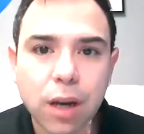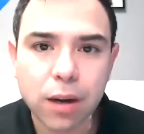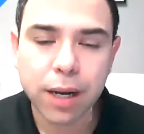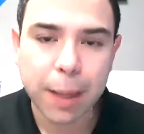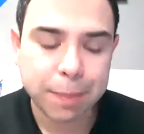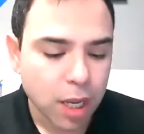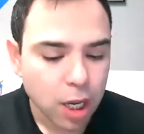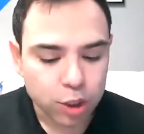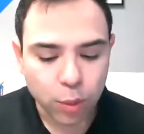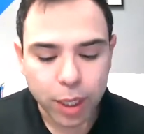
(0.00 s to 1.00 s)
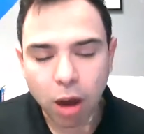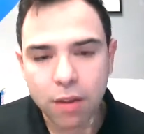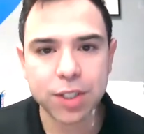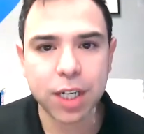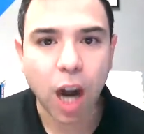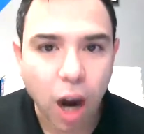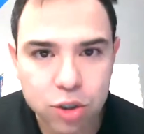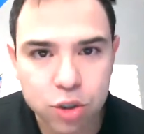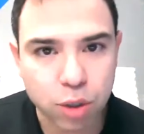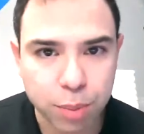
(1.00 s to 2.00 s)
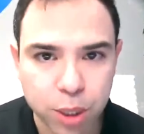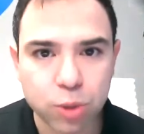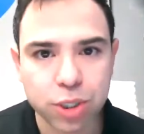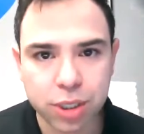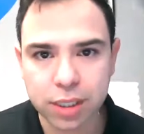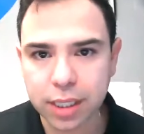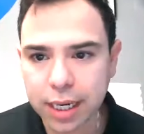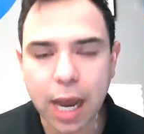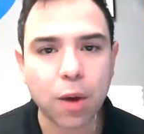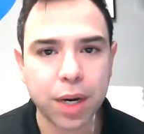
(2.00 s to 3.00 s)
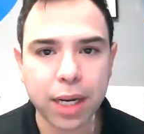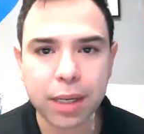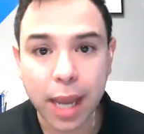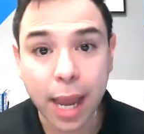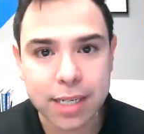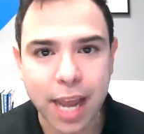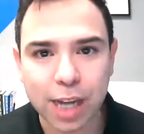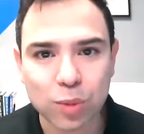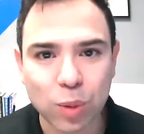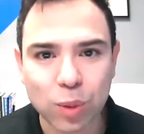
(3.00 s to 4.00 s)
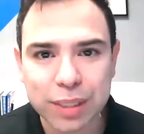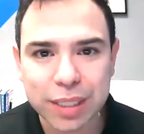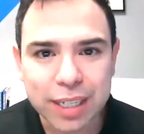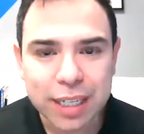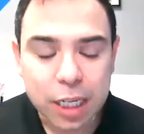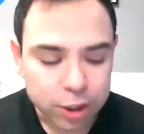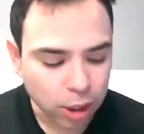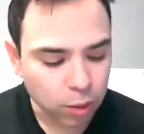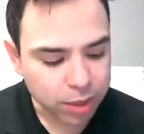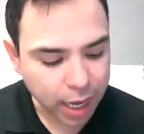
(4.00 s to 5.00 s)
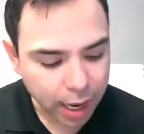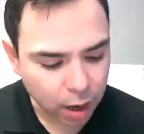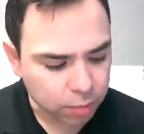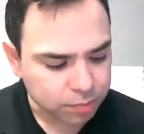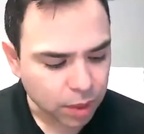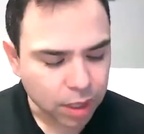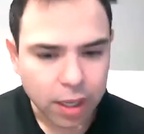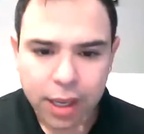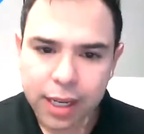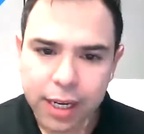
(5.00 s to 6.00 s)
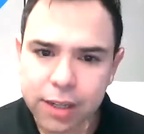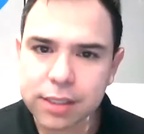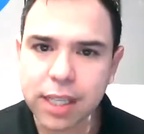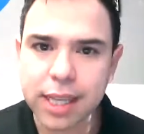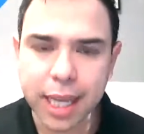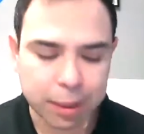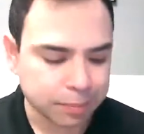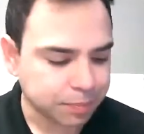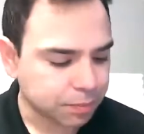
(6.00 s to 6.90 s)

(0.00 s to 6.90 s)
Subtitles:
Okay, so we call this a contribution in accounting and tax world. So now, here's the thing.